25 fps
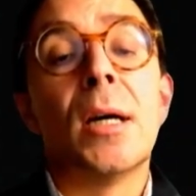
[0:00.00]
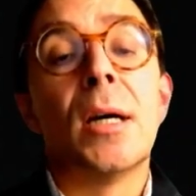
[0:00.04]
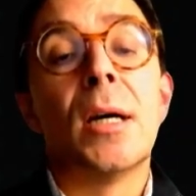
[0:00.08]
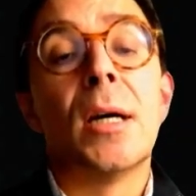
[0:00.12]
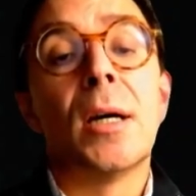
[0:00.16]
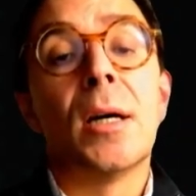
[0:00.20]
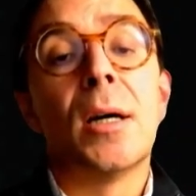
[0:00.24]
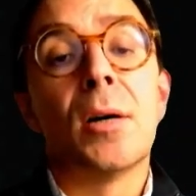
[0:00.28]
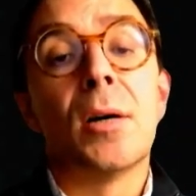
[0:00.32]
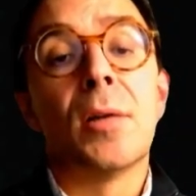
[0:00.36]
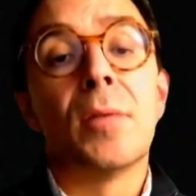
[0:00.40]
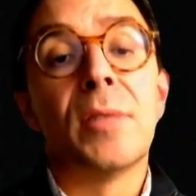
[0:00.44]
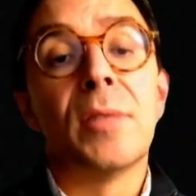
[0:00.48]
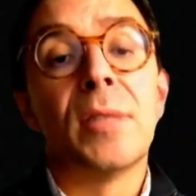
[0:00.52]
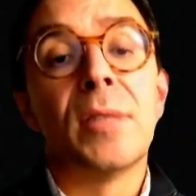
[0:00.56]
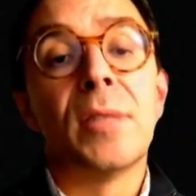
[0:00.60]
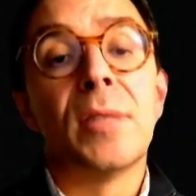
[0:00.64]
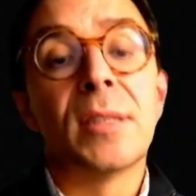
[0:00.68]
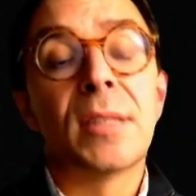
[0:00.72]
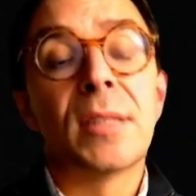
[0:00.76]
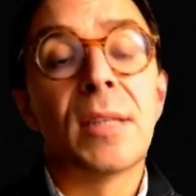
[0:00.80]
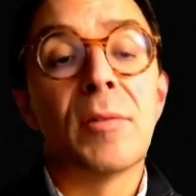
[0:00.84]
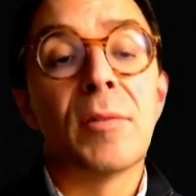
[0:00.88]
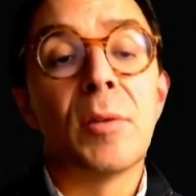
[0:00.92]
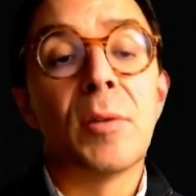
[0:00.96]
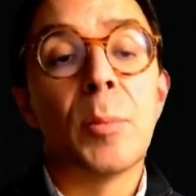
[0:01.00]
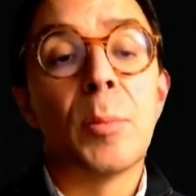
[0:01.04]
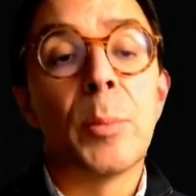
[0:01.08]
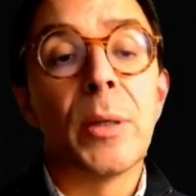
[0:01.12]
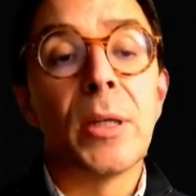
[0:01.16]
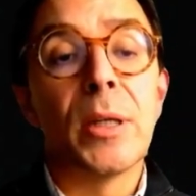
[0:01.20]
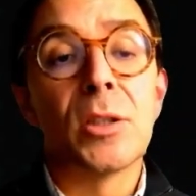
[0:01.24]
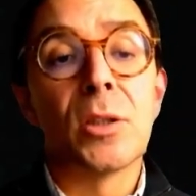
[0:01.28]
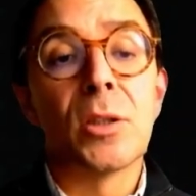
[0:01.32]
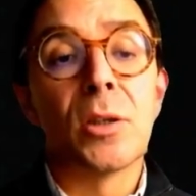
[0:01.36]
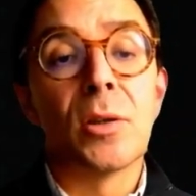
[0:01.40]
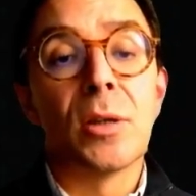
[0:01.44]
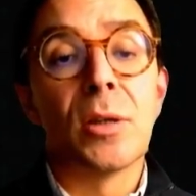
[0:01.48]
of this given
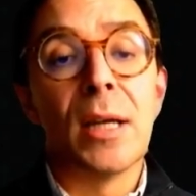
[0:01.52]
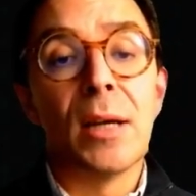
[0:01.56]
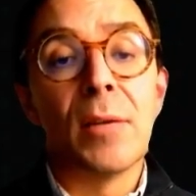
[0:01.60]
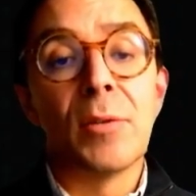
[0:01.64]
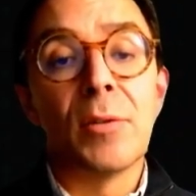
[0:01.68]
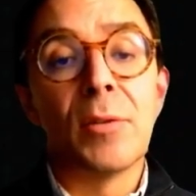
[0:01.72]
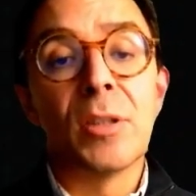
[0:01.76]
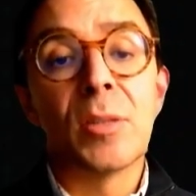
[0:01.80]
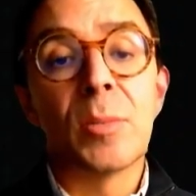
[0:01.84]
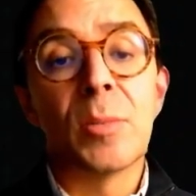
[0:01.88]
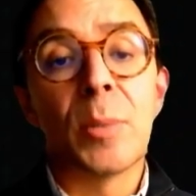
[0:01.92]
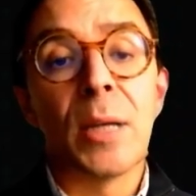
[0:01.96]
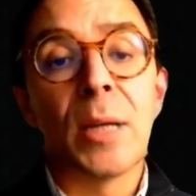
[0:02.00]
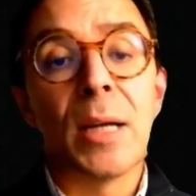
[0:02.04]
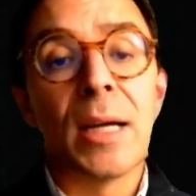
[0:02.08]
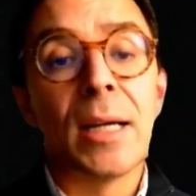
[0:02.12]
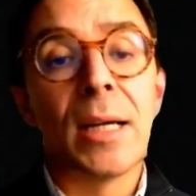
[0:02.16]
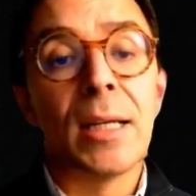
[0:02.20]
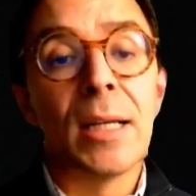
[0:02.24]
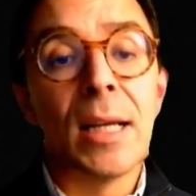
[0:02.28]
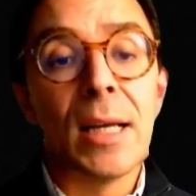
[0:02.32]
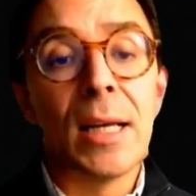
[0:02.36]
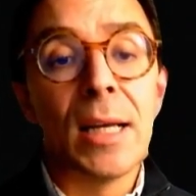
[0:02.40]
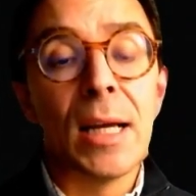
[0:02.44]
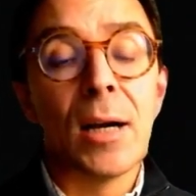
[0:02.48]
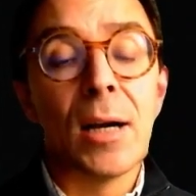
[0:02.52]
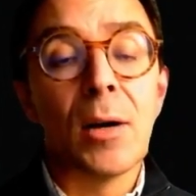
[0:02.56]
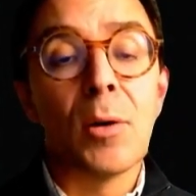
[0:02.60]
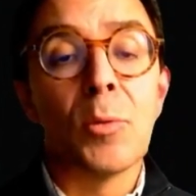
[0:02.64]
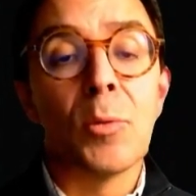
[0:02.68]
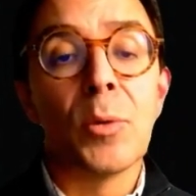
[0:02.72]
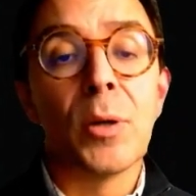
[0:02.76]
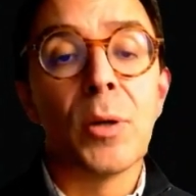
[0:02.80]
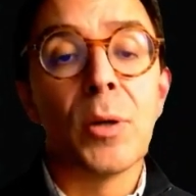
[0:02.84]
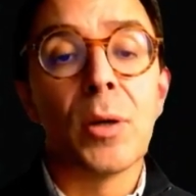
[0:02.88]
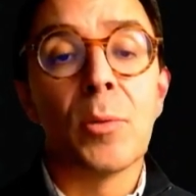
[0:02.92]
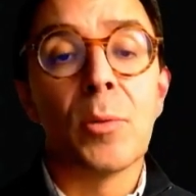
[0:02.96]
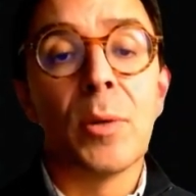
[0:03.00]
patient on every spline. And now
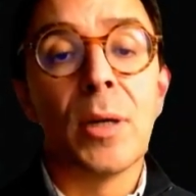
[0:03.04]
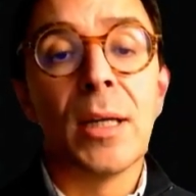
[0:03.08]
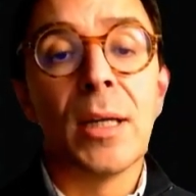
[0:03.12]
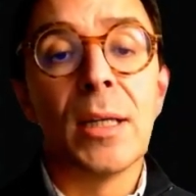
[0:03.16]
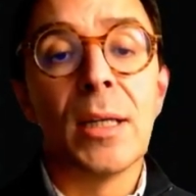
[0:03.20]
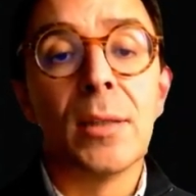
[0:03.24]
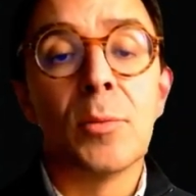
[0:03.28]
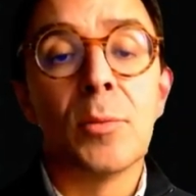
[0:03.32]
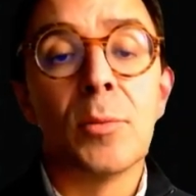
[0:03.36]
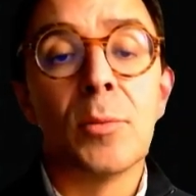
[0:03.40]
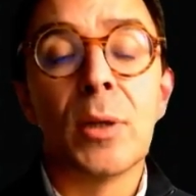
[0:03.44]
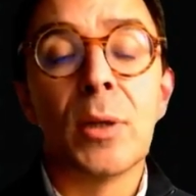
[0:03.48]
we are ready.